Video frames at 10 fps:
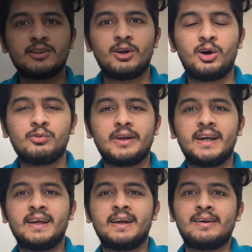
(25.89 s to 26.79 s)
Of
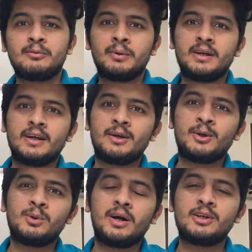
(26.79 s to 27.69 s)
getting an admit
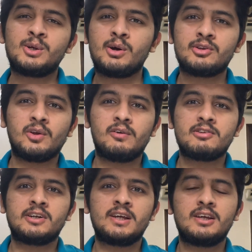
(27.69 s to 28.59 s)
into a US
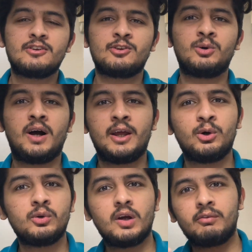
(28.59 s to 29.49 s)
university. So I
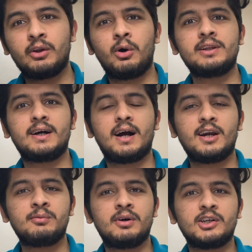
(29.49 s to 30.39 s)
know you have done all the
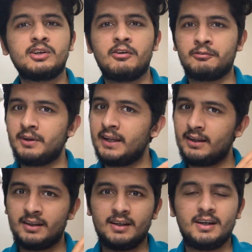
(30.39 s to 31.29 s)
hard work, you have
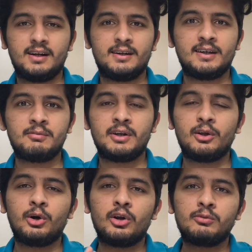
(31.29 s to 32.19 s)
given a
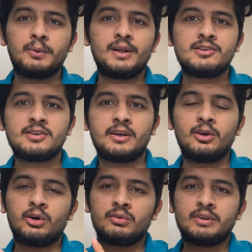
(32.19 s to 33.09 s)
lot of months and a
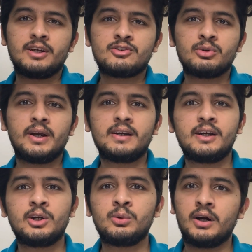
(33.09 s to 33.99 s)
lot of years to get
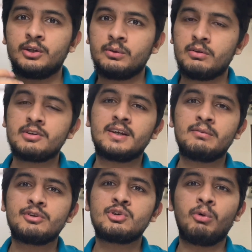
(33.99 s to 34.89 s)
into a university
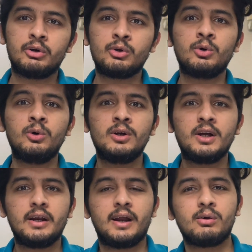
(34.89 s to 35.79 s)
which you want to go.
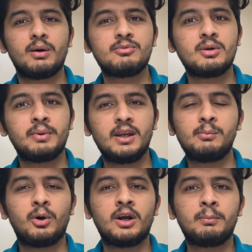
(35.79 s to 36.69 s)
Now comes the main
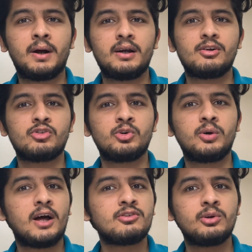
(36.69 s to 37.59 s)
important part. So
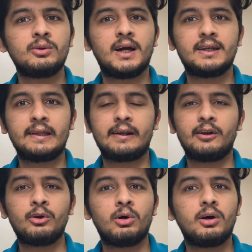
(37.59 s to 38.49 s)
as you know that there
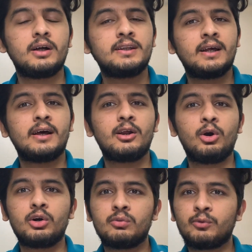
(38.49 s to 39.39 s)
are a
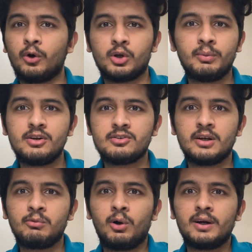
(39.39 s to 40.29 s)
lot of documents
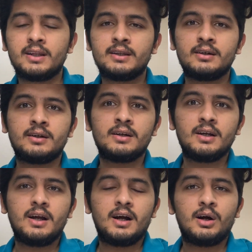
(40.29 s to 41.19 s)
involved in the
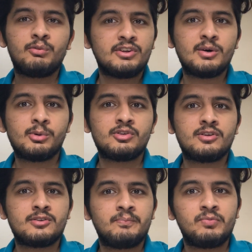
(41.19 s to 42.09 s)
visa
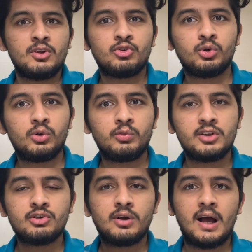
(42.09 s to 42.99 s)
process. So
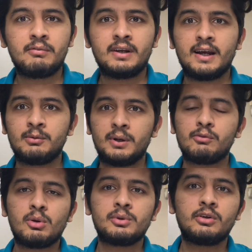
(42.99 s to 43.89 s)
once you have an
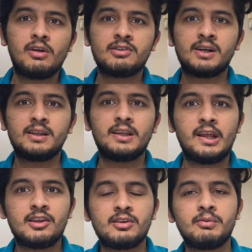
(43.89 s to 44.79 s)
admit from the university,
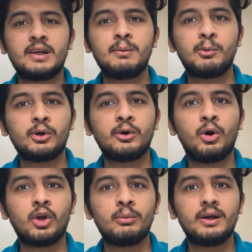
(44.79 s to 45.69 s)
there is a very important
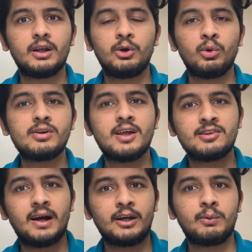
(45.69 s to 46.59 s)
document known as
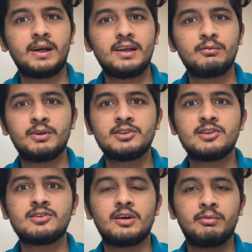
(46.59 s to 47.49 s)
the I20, which
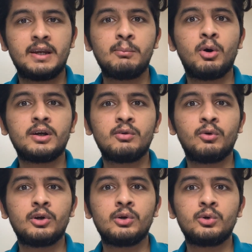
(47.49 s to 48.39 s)
is very important
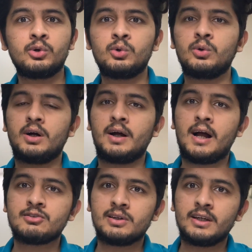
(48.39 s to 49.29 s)
for you to
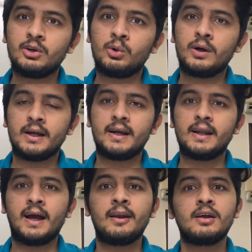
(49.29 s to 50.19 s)
actually go ahead
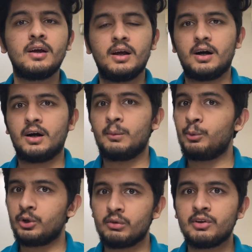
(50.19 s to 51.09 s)
and
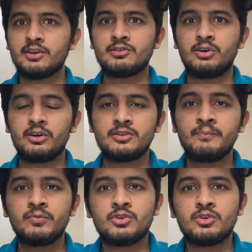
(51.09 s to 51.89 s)
book your visa slots.